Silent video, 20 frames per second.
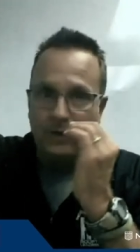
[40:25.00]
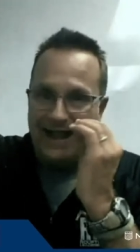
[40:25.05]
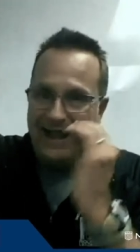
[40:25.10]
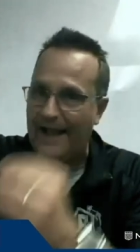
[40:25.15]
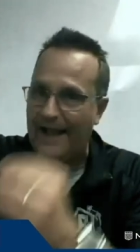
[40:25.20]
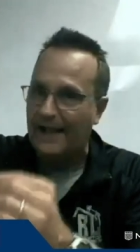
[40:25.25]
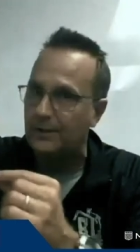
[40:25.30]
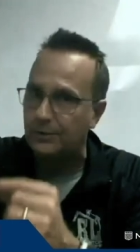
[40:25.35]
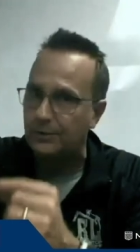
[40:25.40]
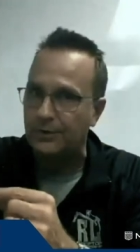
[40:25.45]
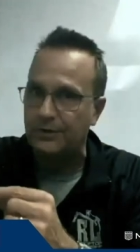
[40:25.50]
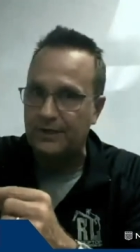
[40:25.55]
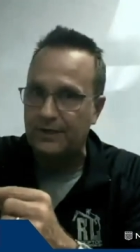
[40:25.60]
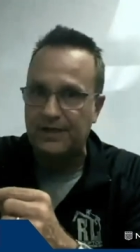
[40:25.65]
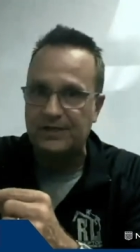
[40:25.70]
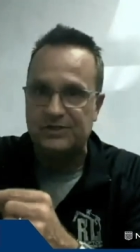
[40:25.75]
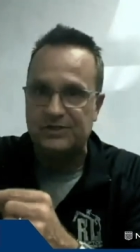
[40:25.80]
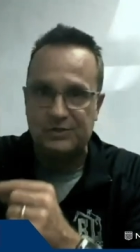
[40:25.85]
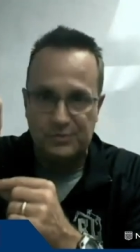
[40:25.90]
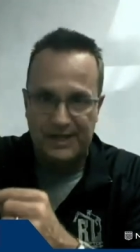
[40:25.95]

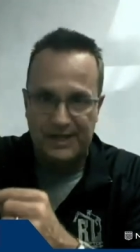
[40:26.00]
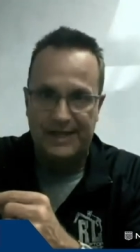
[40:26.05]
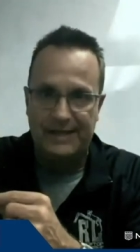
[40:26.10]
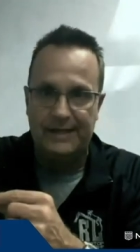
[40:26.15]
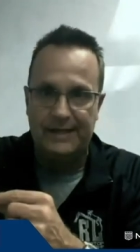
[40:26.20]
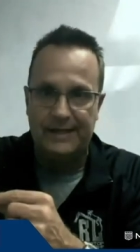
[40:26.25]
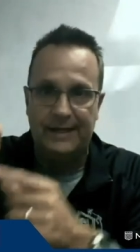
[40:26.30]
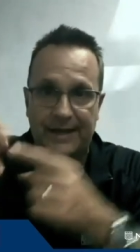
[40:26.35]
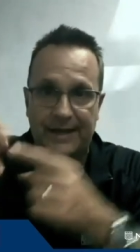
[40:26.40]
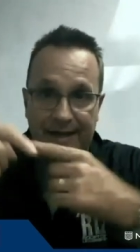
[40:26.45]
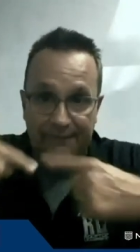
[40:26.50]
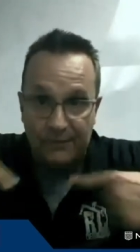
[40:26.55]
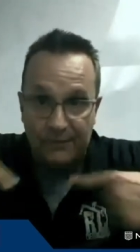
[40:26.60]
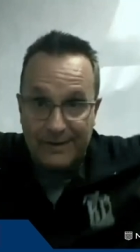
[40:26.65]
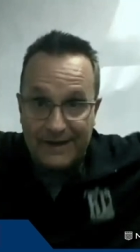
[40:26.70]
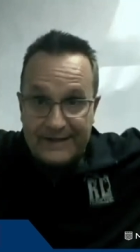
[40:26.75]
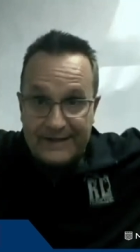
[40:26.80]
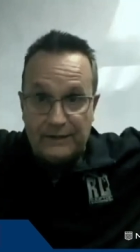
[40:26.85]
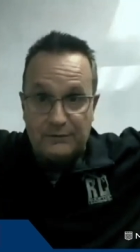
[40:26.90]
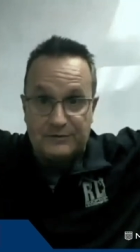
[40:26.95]
accurately as you can and
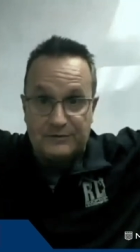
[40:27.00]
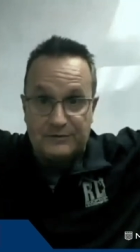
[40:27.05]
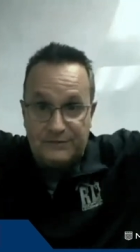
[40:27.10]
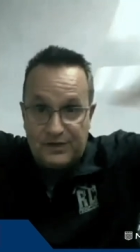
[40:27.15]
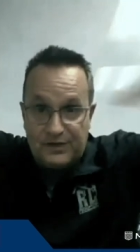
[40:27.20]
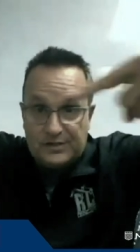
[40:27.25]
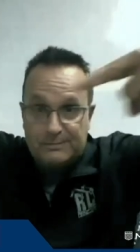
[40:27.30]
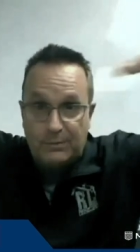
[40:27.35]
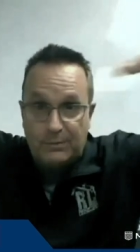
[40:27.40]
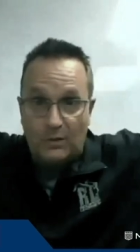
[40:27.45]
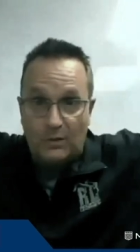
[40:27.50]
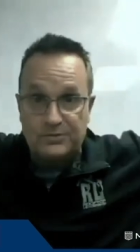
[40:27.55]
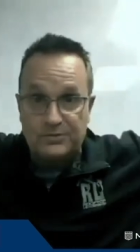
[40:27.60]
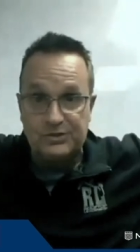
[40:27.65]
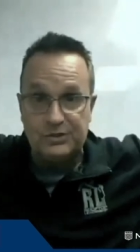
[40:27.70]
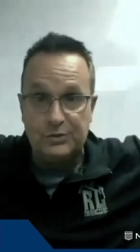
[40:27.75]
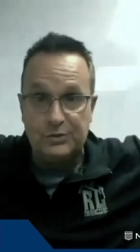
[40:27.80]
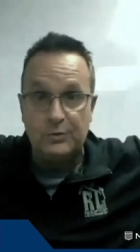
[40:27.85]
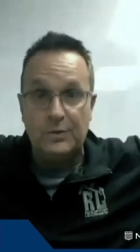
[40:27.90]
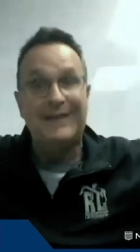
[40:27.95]
everybody else fishbowls
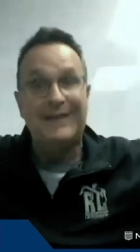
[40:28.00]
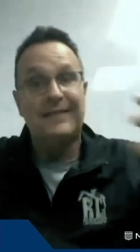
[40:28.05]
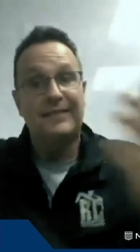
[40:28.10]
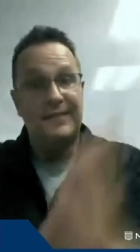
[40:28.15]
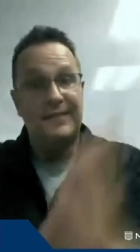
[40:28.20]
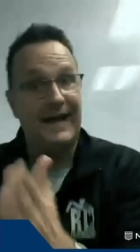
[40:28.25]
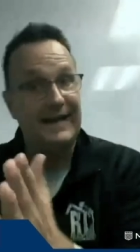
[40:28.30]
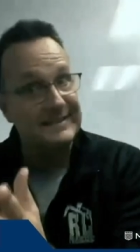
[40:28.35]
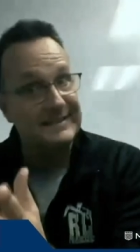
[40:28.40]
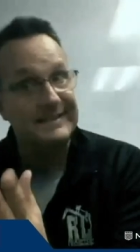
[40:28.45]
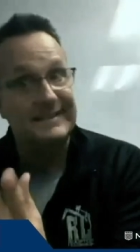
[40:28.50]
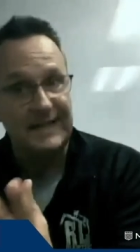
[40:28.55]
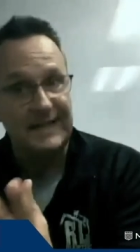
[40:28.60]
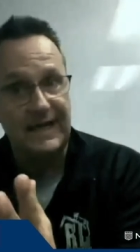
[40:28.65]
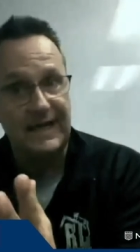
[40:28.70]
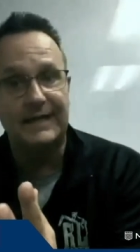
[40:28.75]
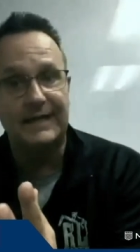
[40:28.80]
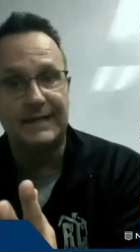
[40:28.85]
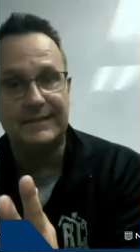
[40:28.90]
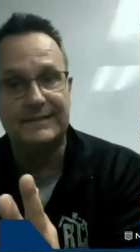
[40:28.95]
you that's
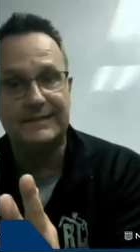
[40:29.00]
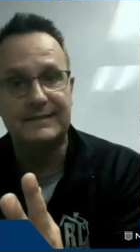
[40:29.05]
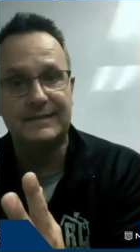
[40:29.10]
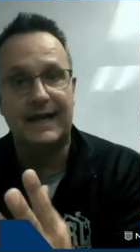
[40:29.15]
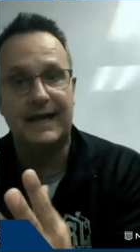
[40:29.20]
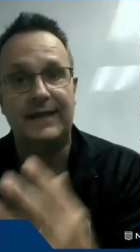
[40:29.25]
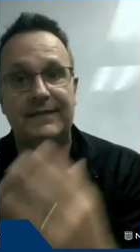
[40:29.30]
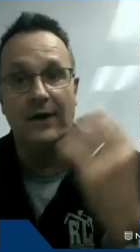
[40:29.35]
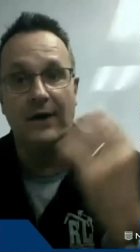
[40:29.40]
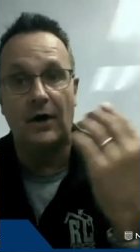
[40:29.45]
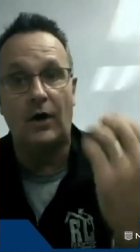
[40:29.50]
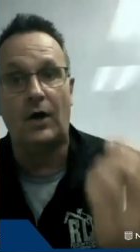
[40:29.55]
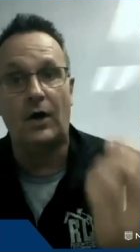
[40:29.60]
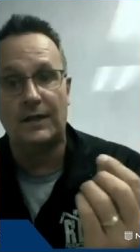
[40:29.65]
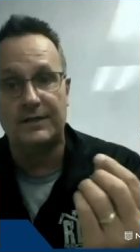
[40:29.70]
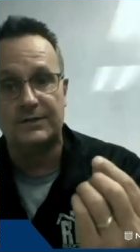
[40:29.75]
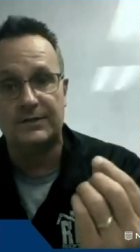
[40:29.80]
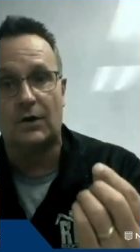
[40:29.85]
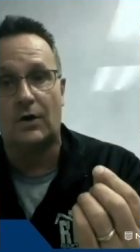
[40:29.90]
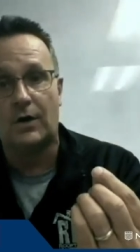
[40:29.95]
science and the
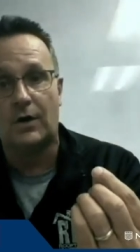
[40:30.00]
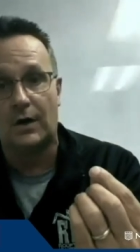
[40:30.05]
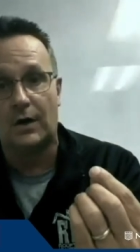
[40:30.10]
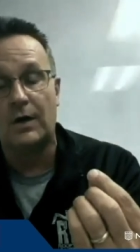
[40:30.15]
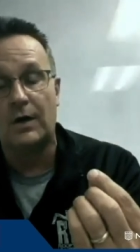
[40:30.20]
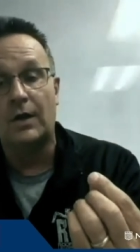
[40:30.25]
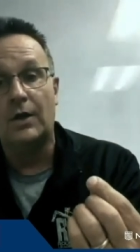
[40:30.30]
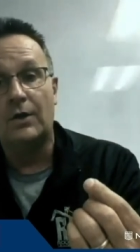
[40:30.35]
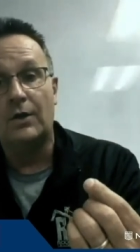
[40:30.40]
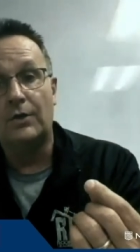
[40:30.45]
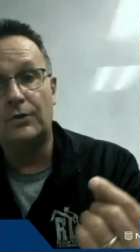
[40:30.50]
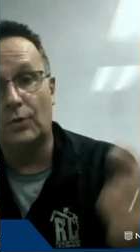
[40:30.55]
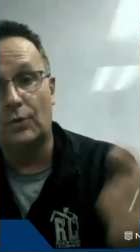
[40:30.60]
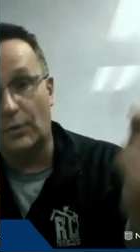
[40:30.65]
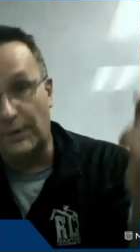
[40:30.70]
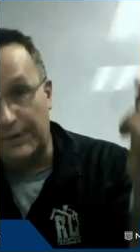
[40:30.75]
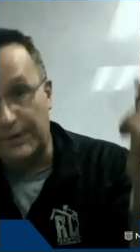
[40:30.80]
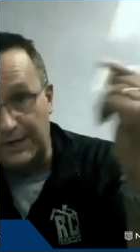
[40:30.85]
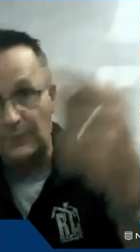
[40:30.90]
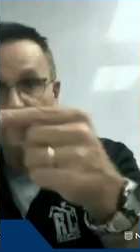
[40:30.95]
odds are
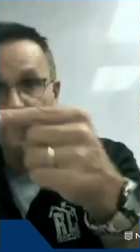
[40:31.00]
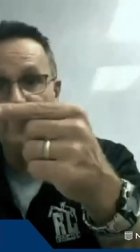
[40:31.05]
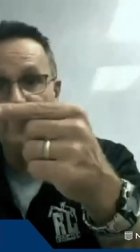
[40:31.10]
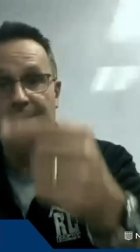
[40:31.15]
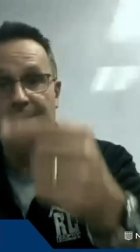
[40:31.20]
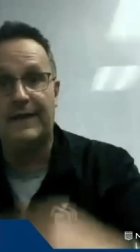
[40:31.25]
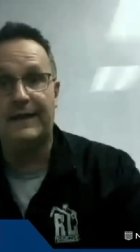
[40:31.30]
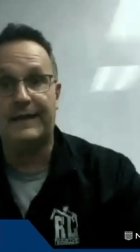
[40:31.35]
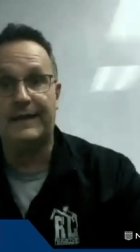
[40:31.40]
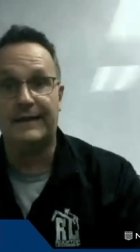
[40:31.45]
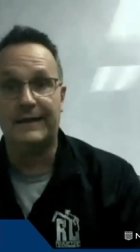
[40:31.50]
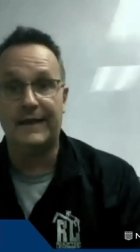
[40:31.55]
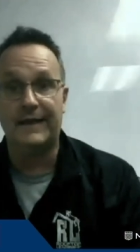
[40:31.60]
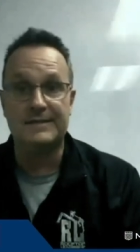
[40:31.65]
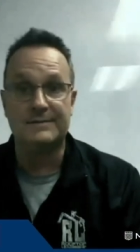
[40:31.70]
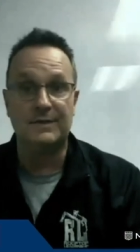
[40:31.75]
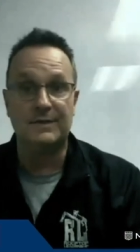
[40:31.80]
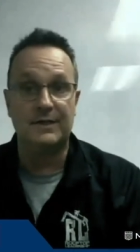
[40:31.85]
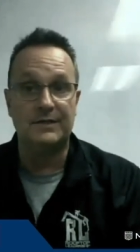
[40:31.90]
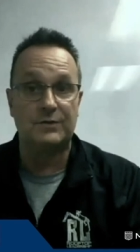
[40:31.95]
your hit rate in that
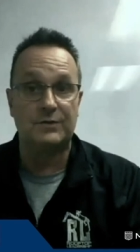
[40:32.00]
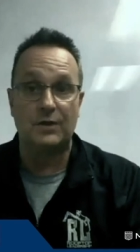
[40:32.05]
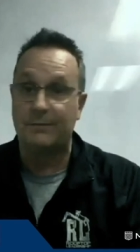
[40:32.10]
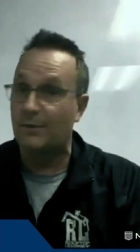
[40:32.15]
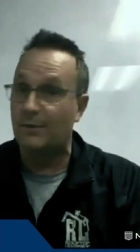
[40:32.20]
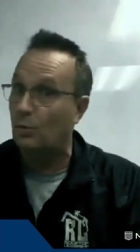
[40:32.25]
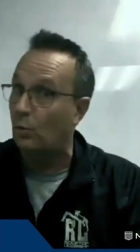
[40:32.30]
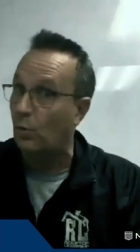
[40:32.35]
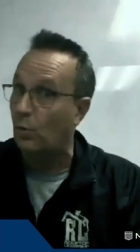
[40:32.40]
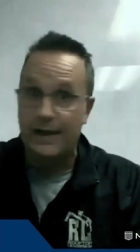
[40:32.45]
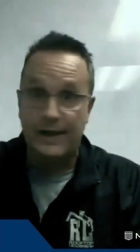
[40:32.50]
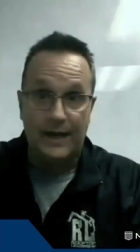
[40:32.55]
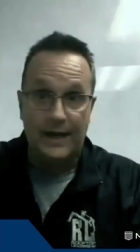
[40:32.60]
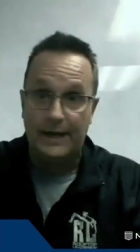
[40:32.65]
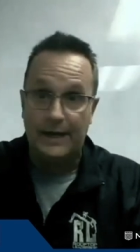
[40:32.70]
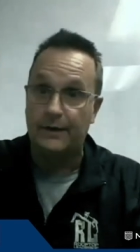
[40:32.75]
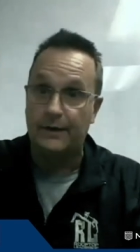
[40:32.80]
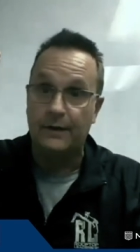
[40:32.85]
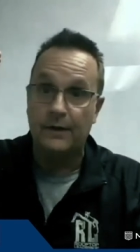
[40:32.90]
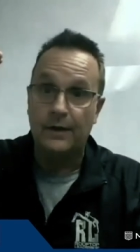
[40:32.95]
engagement is going to be way
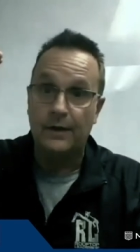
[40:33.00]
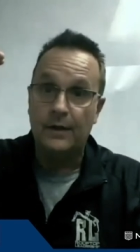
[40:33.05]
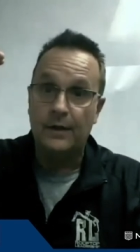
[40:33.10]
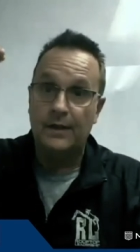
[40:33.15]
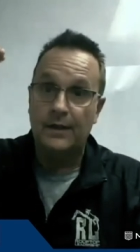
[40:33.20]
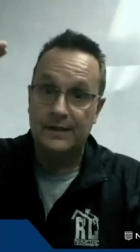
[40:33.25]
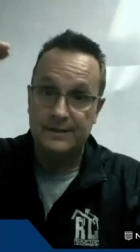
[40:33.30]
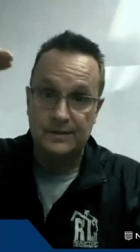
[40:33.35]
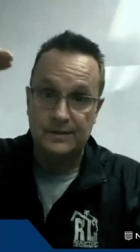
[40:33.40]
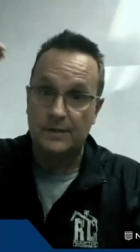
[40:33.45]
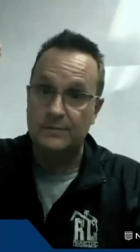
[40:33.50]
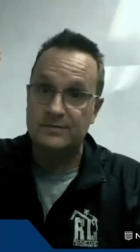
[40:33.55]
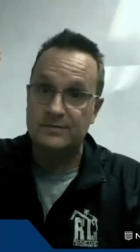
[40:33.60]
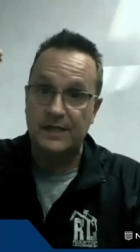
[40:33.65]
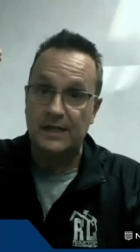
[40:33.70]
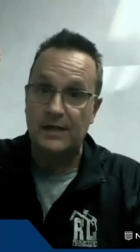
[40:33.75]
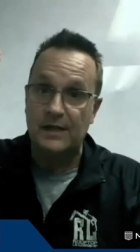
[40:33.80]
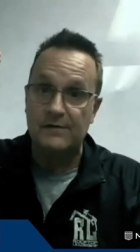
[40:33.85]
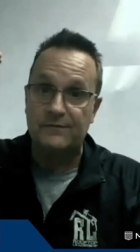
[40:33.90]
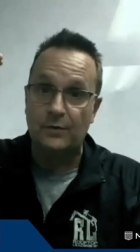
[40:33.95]
higher in terms
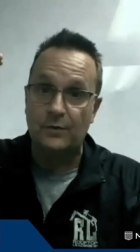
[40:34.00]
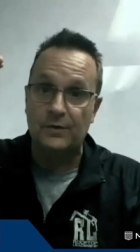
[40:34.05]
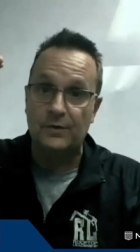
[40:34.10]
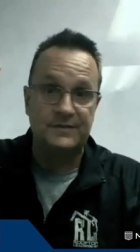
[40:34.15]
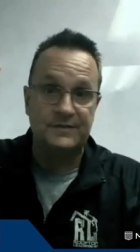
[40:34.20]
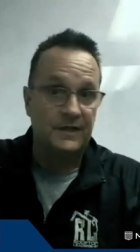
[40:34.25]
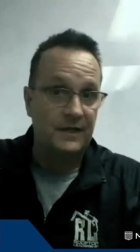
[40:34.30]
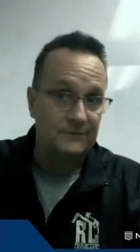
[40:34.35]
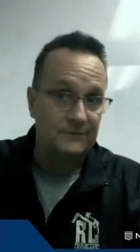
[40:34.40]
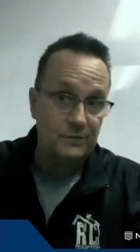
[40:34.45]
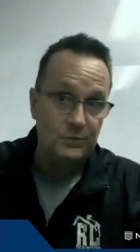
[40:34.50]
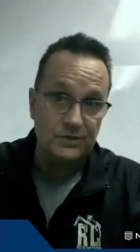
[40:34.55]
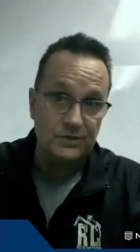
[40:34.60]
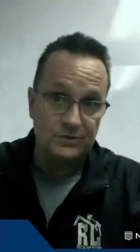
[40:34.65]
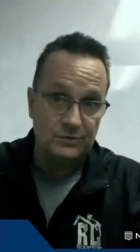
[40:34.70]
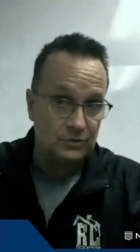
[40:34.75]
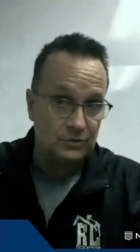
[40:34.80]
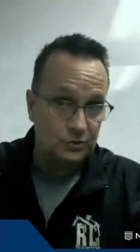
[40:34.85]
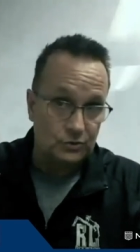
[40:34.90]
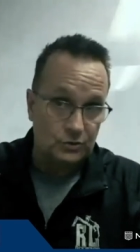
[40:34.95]
of influence than if you
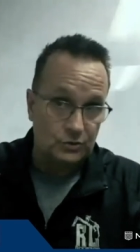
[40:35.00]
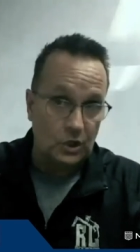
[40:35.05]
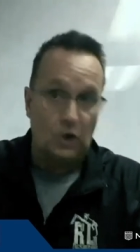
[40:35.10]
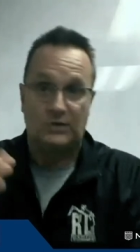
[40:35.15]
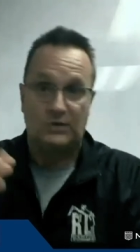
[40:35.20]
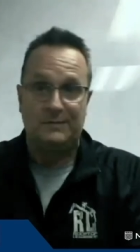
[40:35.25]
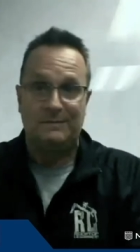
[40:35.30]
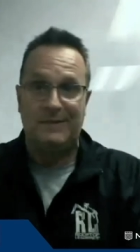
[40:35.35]
just talked